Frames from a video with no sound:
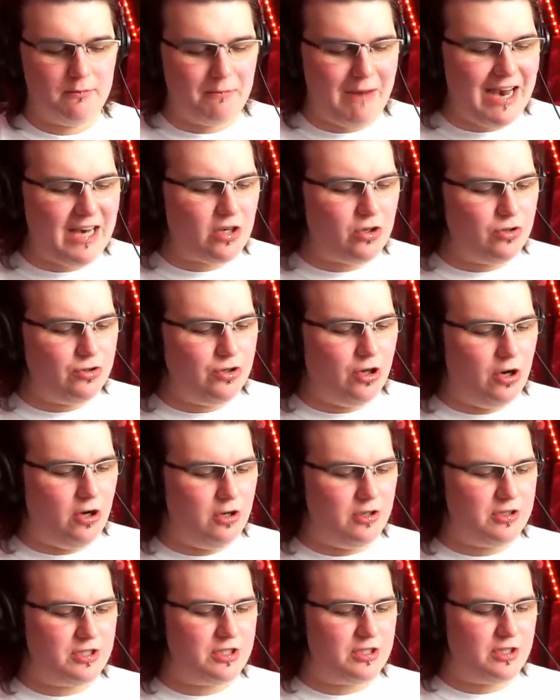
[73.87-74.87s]
Michael
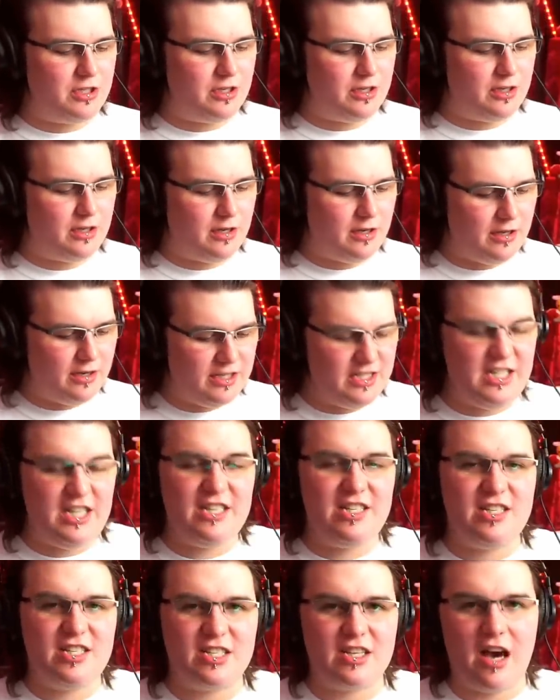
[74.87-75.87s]
Knowles
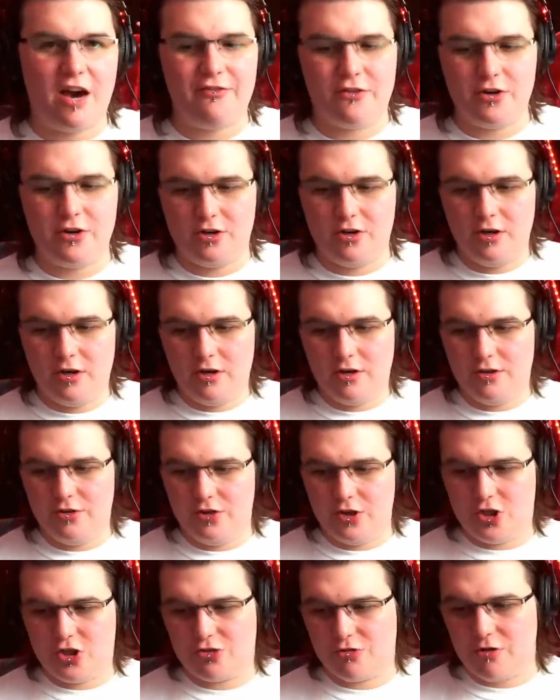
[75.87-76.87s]
discovered
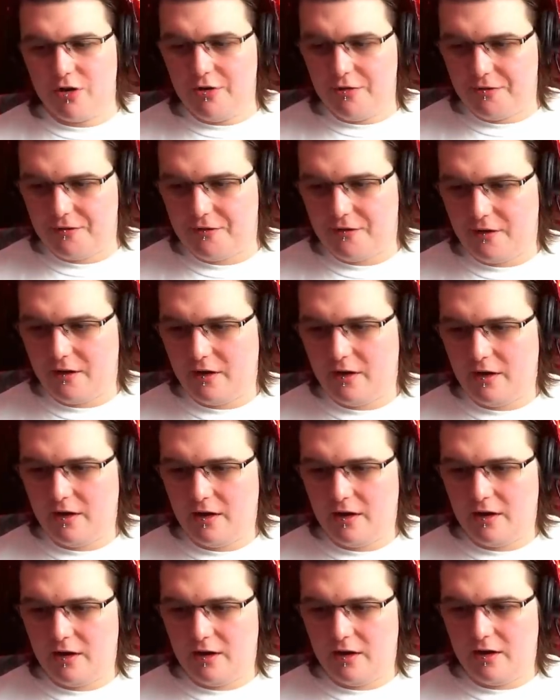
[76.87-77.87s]
the truth,
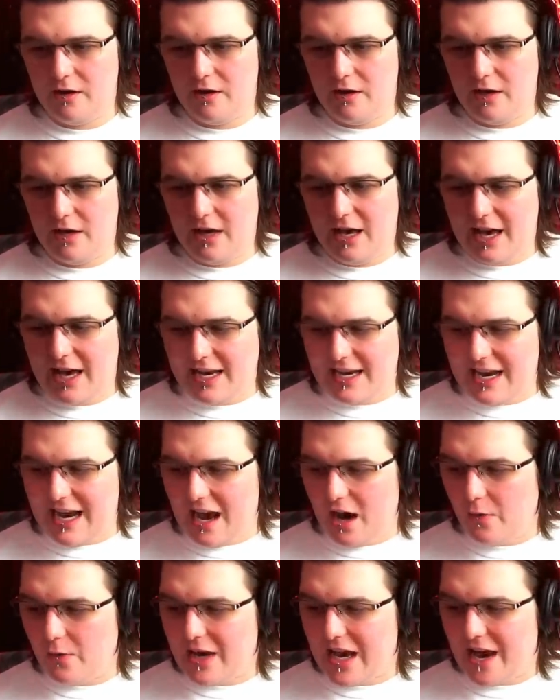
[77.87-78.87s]
and
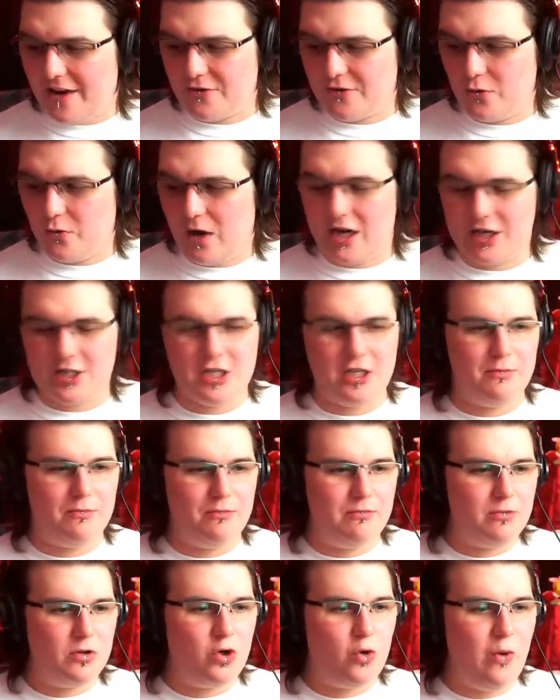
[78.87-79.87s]
now we have to watch
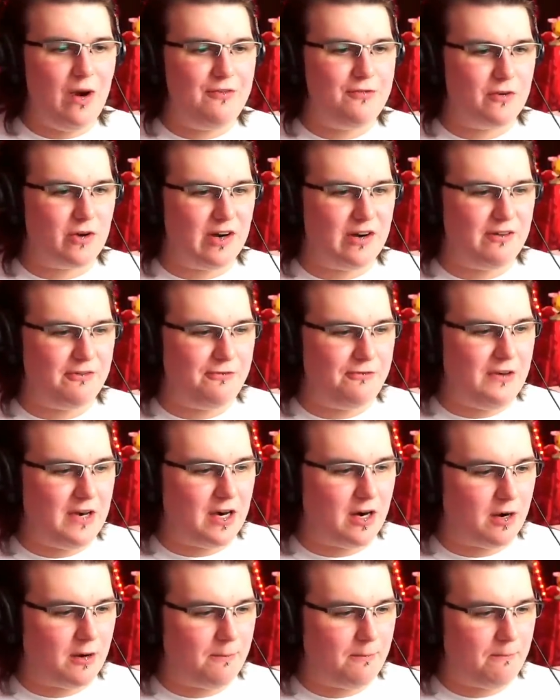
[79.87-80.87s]
him quiver in
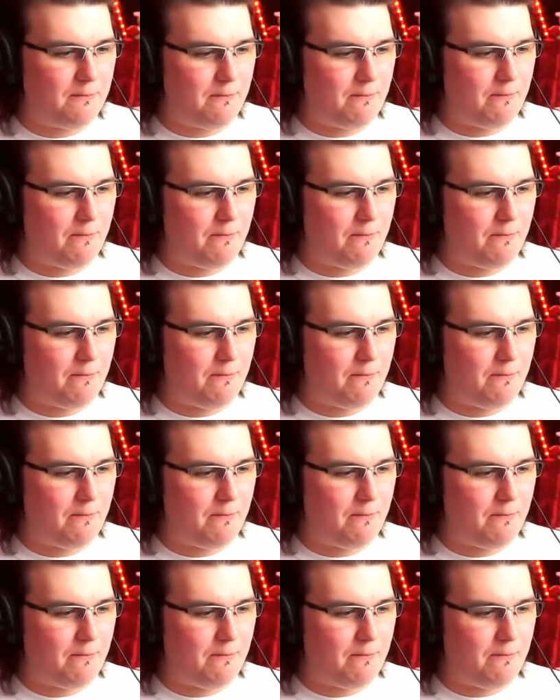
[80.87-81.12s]
fear.